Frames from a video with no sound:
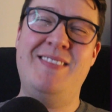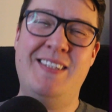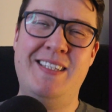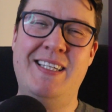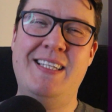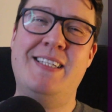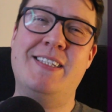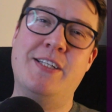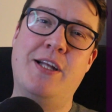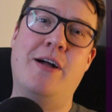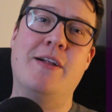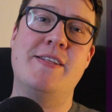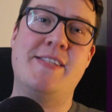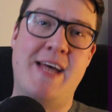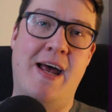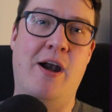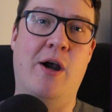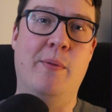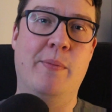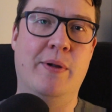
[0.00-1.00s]
It's not
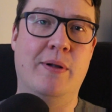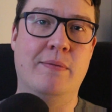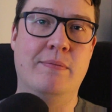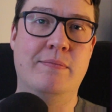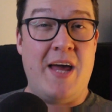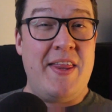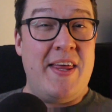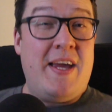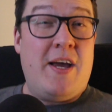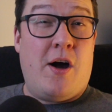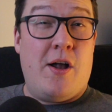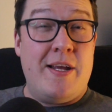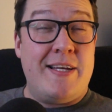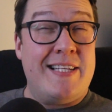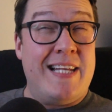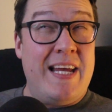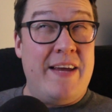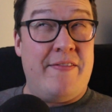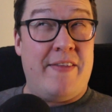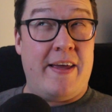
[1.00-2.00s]
terrible. I think
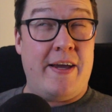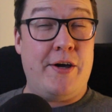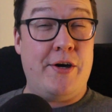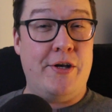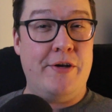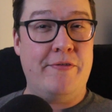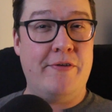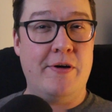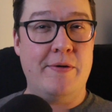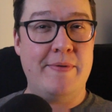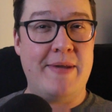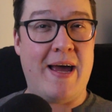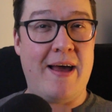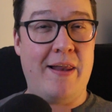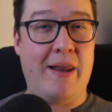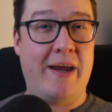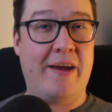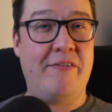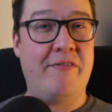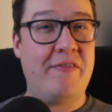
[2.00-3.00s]
honestly, if they could have come
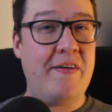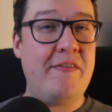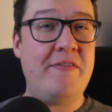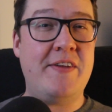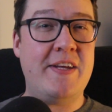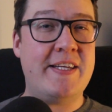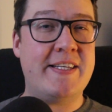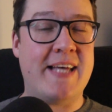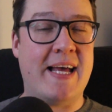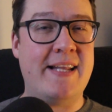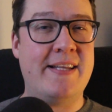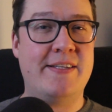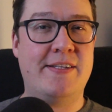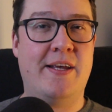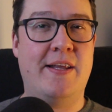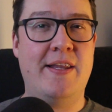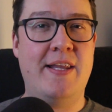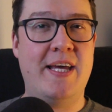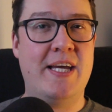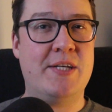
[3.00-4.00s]
down like 50 cents
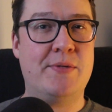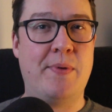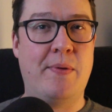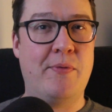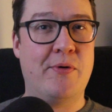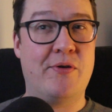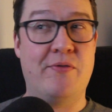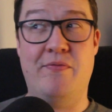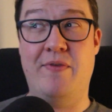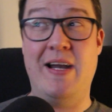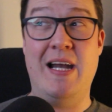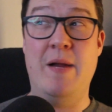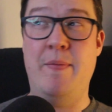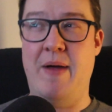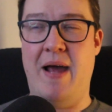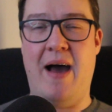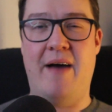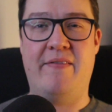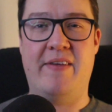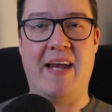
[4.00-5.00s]
on this, we wouldn't really
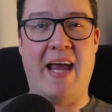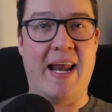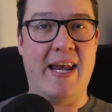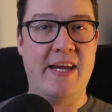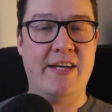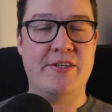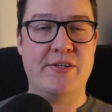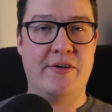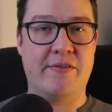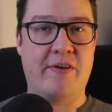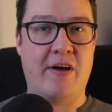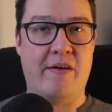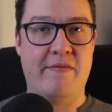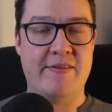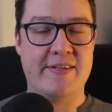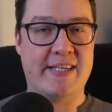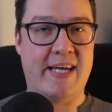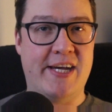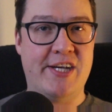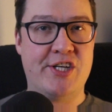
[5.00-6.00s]
be having any sort of
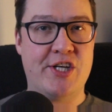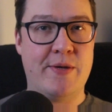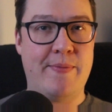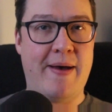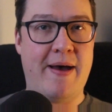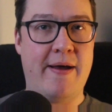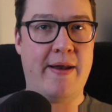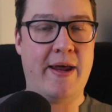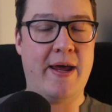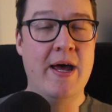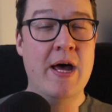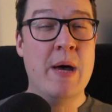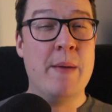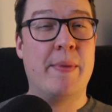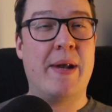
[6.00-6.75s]
conversation about it.